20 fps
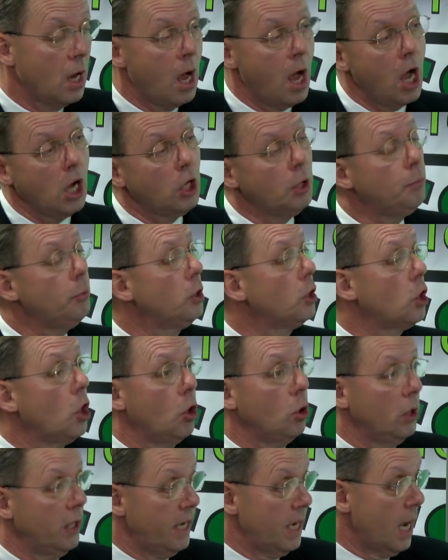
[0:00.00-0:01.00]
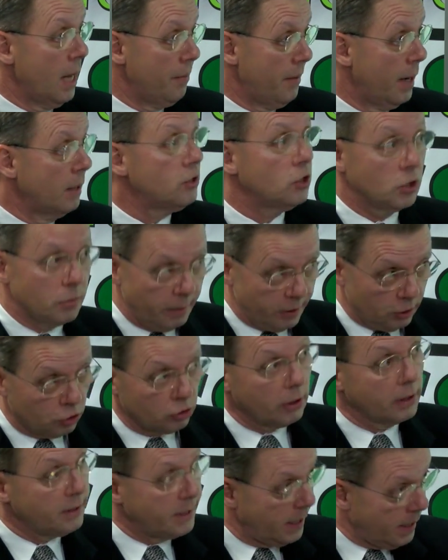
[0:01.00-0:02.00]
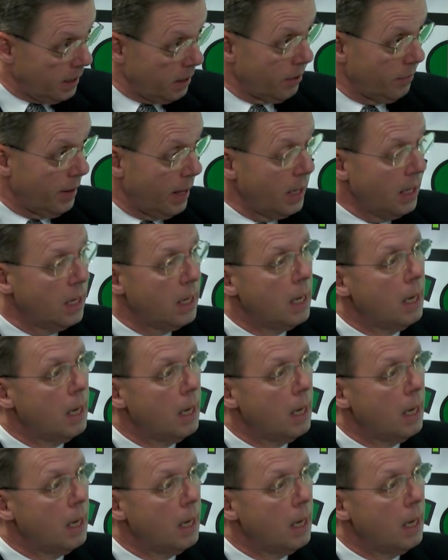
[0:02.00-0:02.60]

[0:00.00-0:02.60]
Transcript: I'm going to put a COLA on that. Just make sure I take care of that.